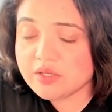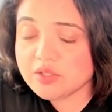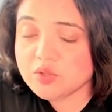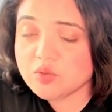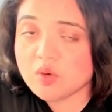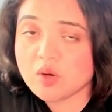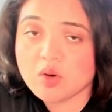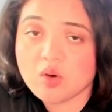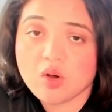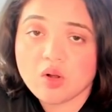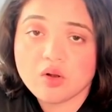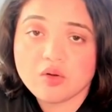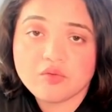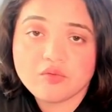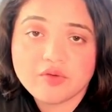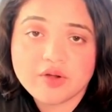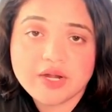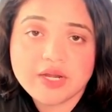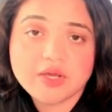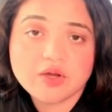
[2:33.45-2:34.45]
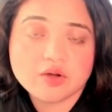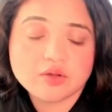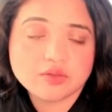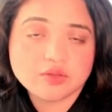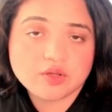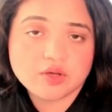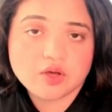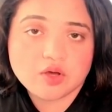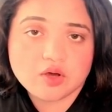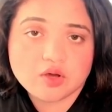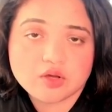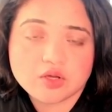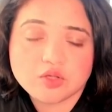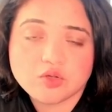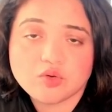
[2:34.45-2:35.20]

you are already on the hook.